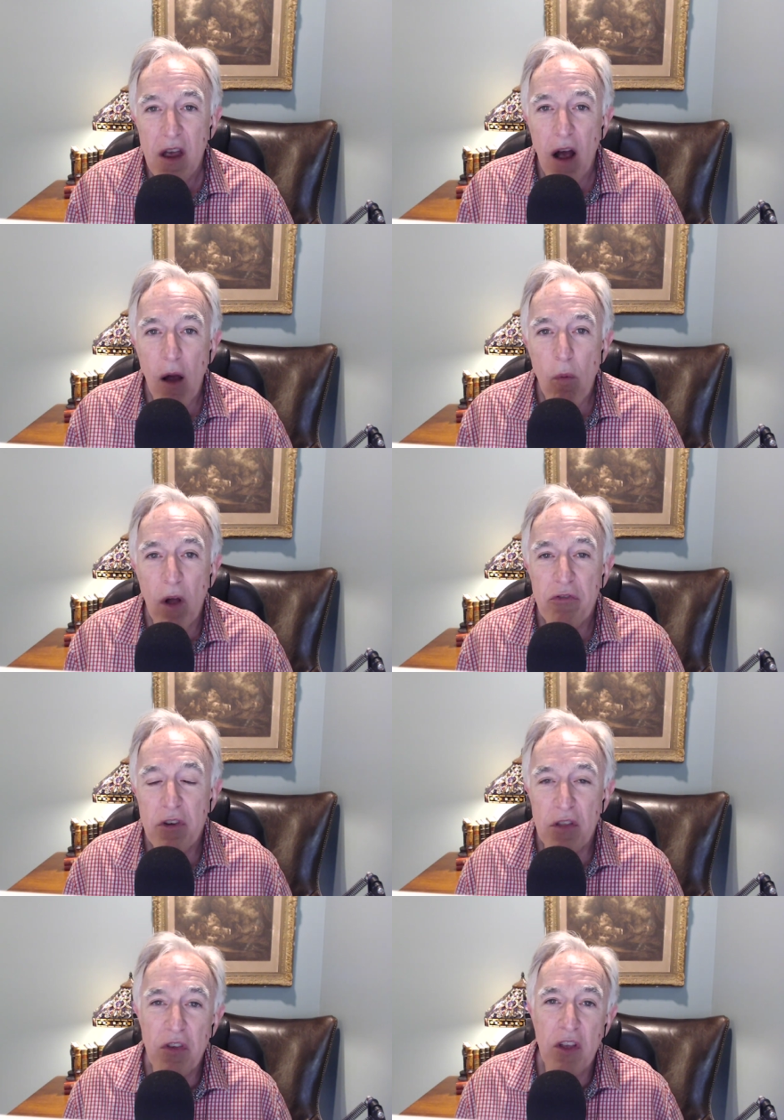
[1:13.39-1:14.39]
I want you
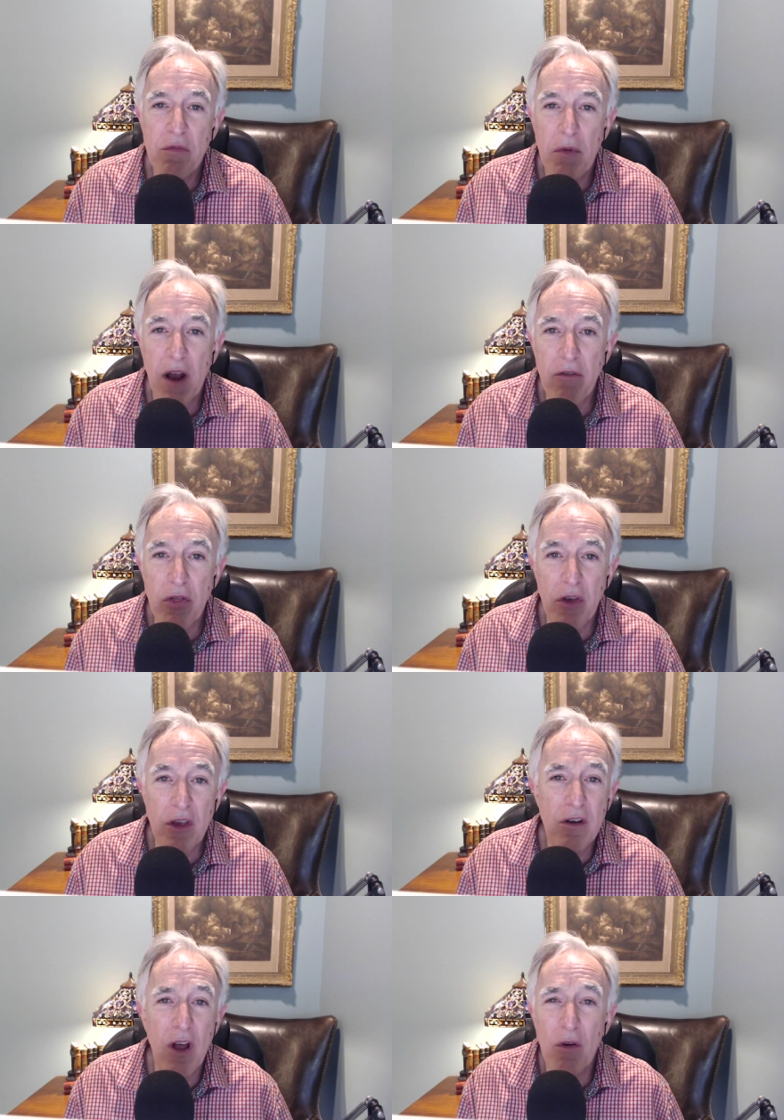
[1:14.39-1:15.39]
to teach me everything
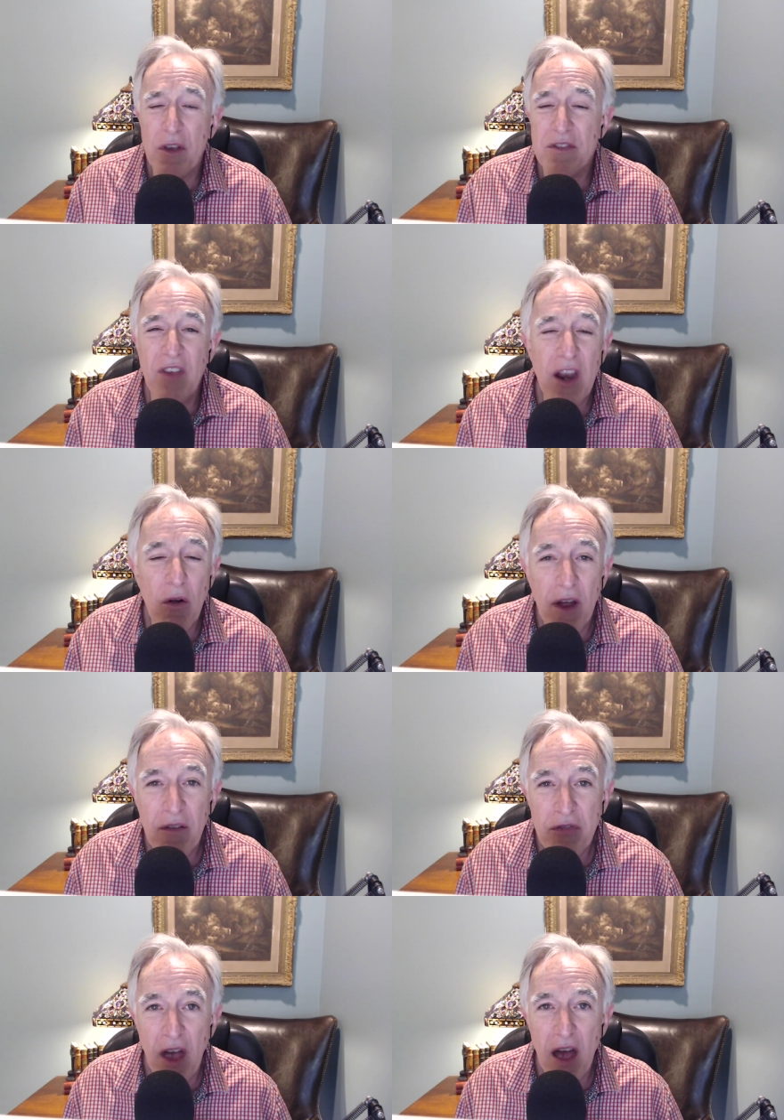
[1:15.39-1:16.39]
you know, because they don't
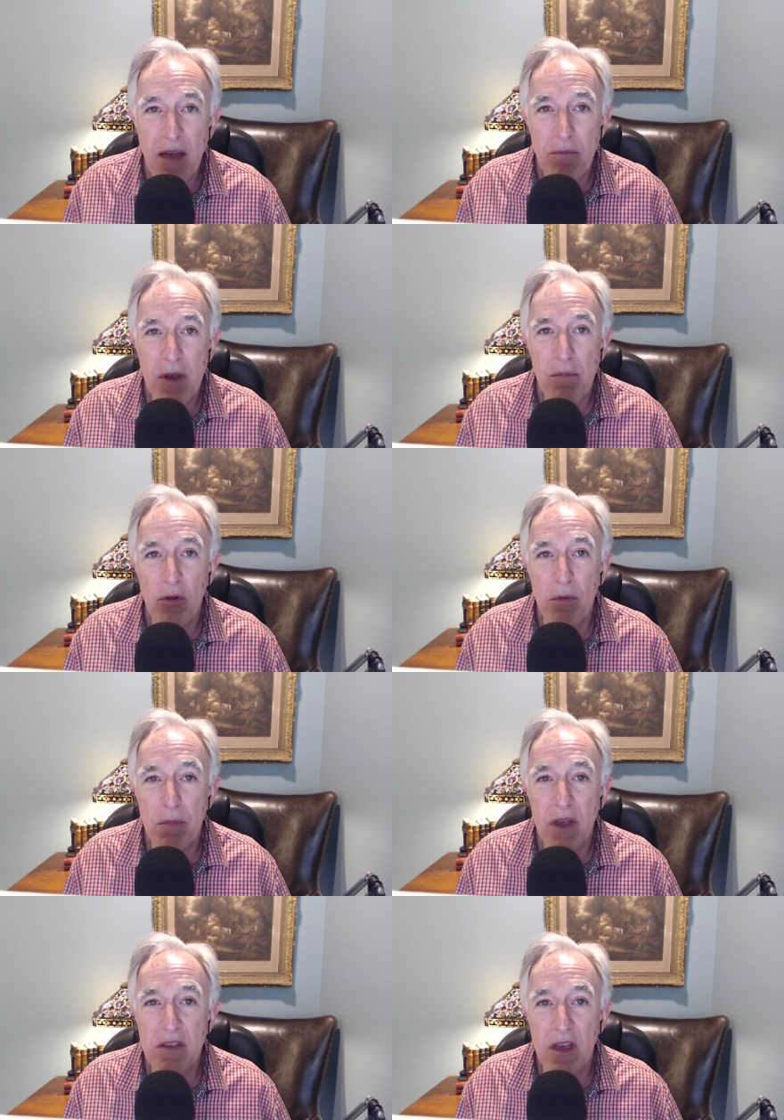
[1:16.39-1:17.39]
have time. People are
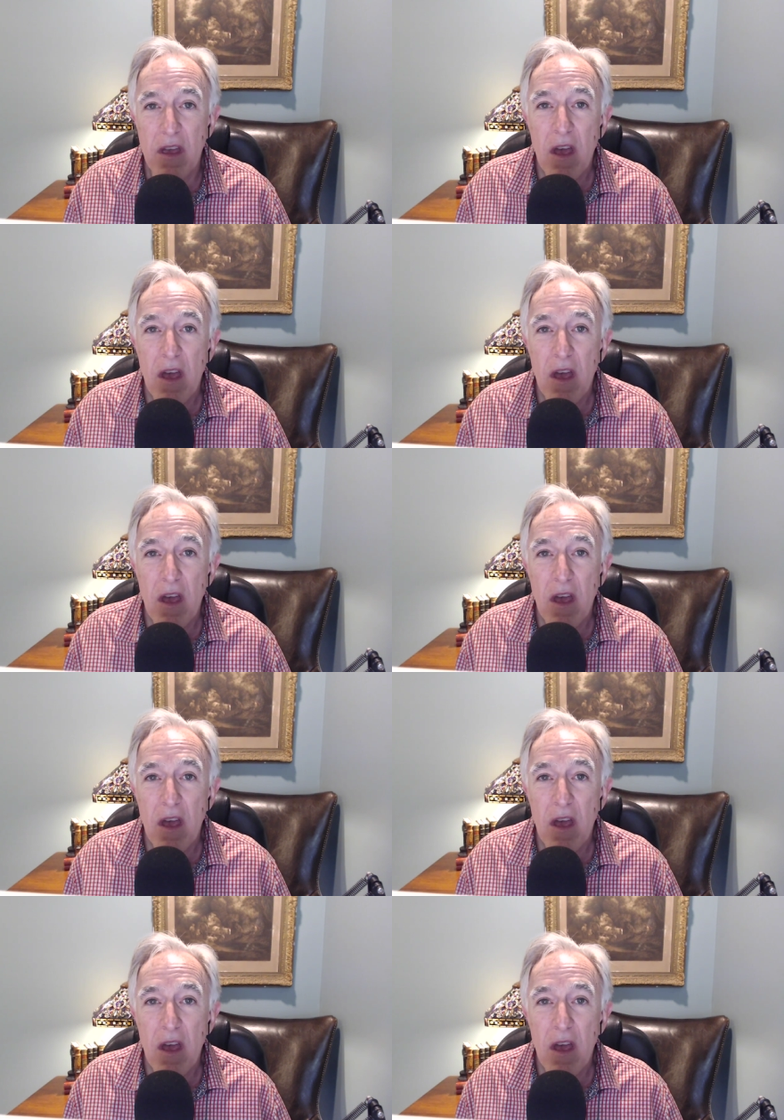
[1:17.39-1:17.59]
busy.